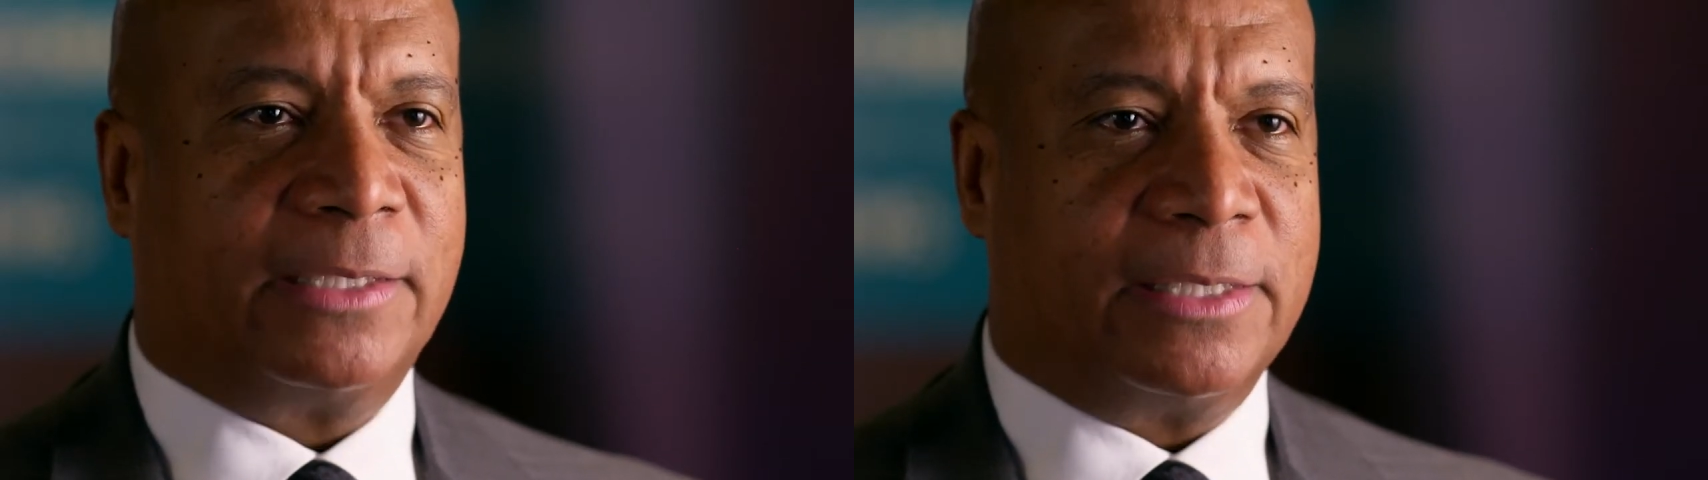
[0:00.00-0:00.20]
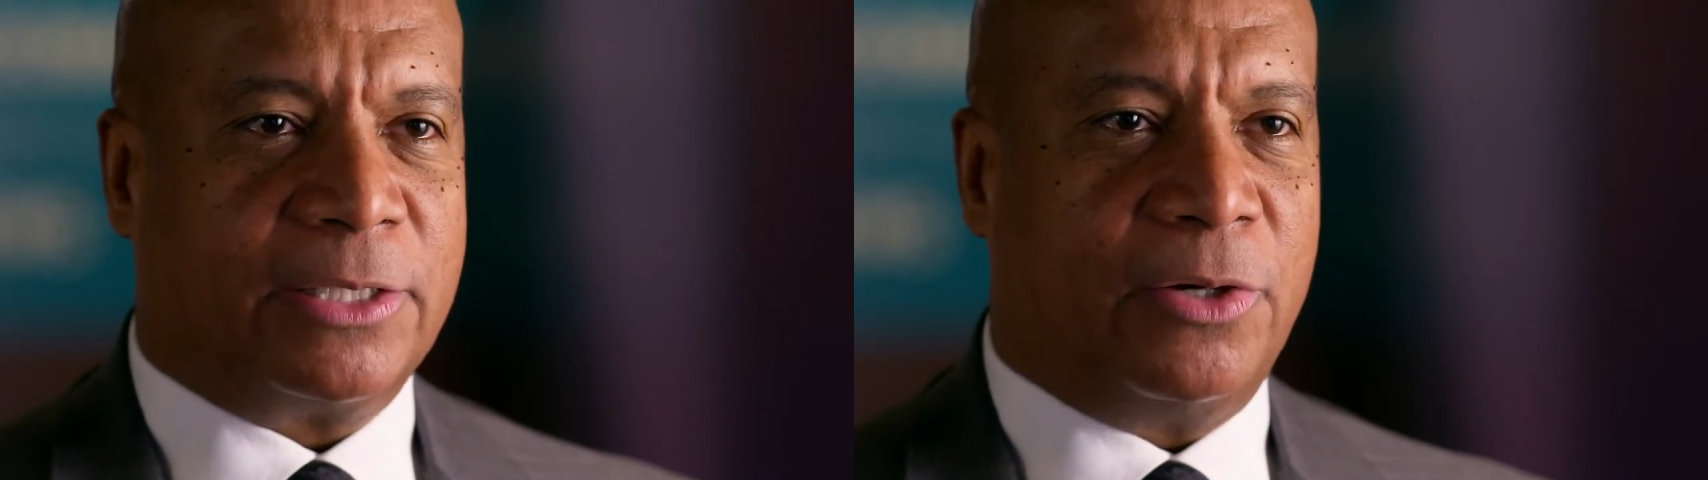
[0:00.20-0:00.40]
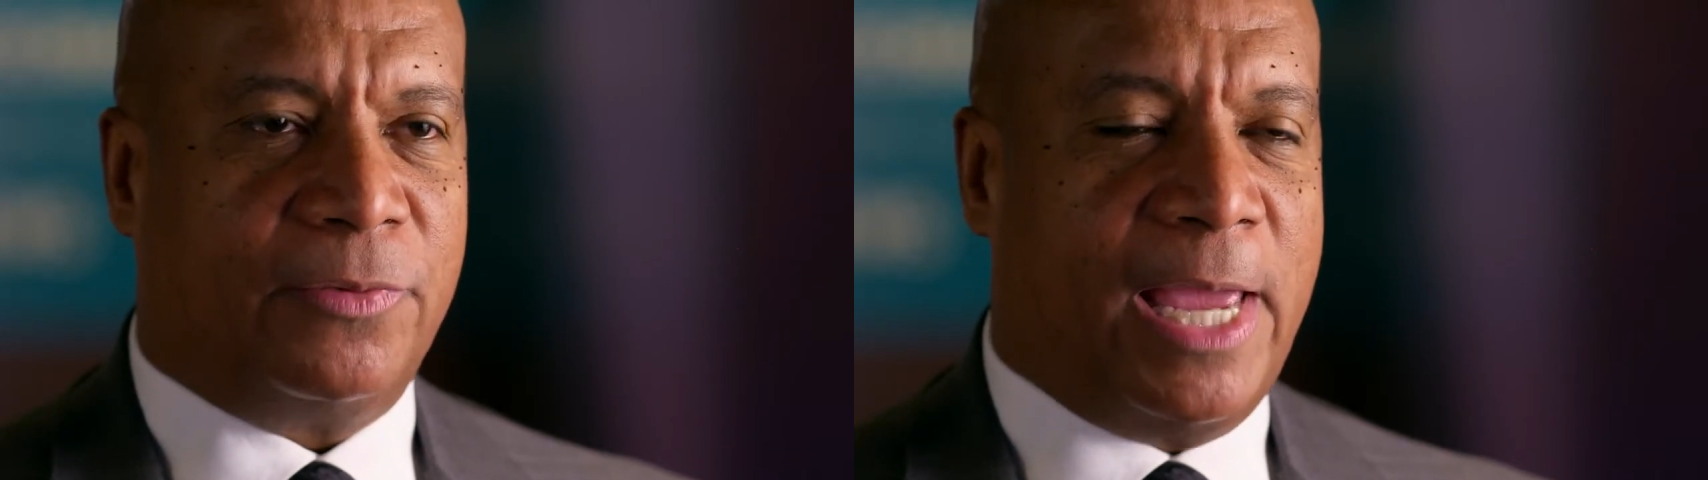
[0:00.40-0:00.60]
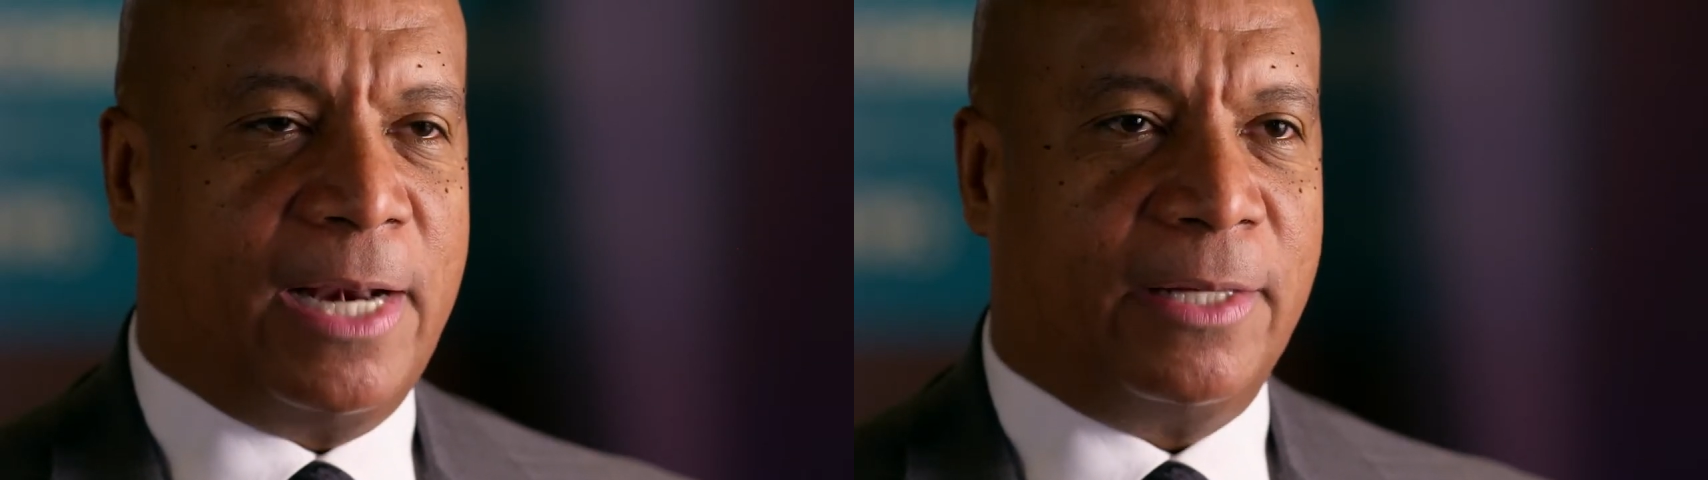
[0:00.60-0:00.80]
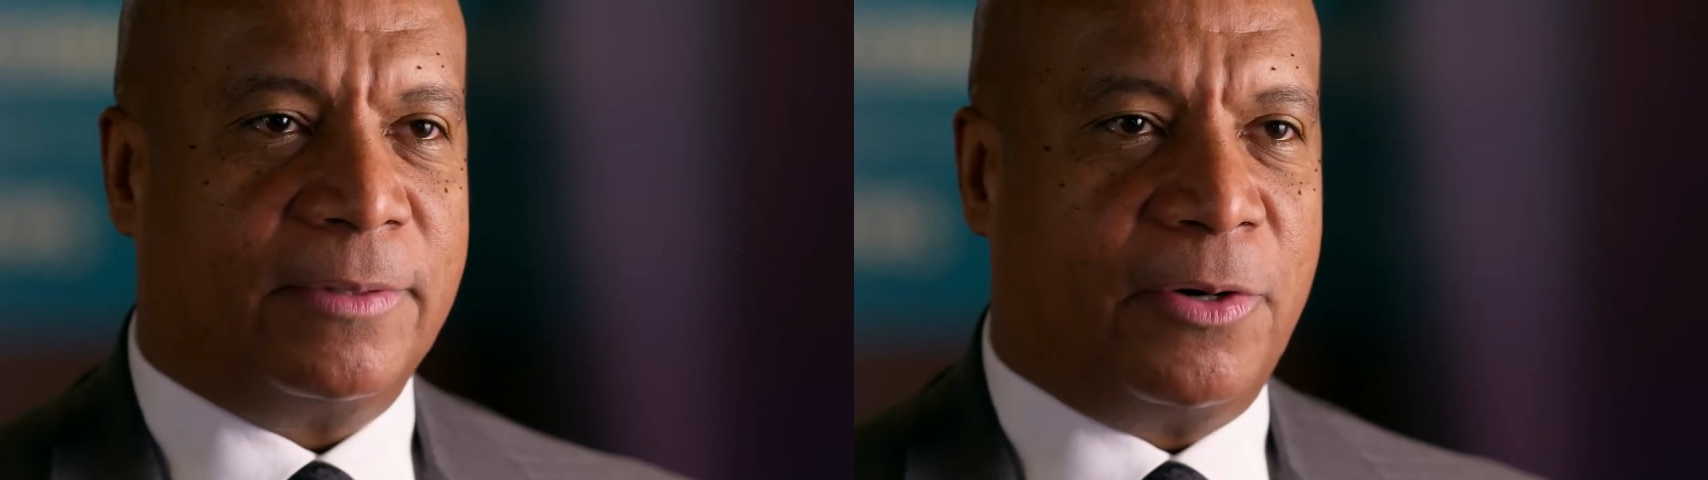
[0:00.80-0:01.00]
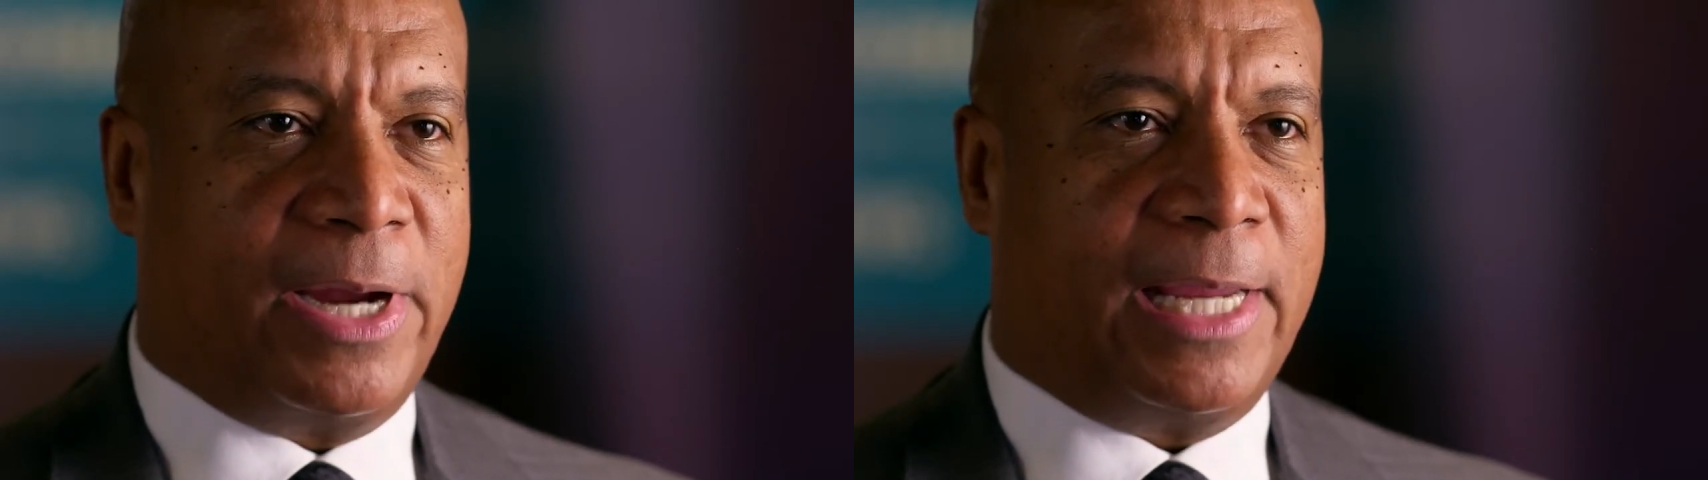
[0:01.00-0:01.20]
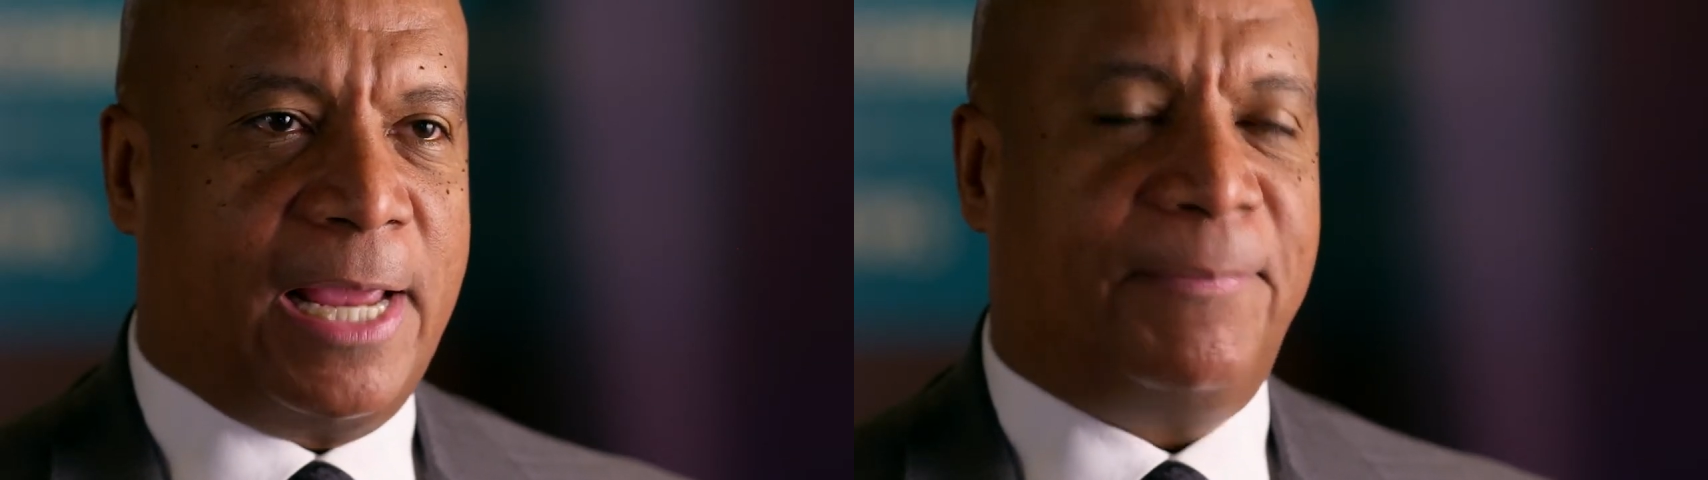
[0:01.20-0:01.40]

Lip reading: And so we had a great game.